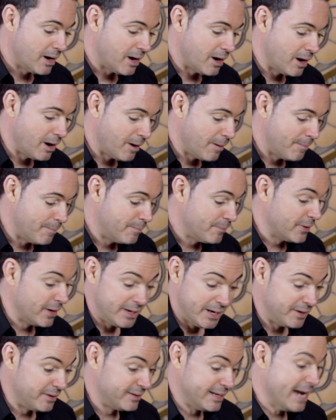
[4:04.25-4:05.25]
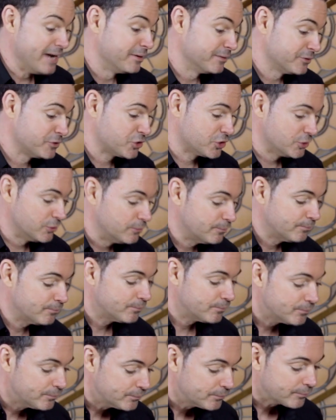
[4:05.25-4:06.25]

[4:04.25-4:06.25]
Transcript: Um, and then at the end of the tune,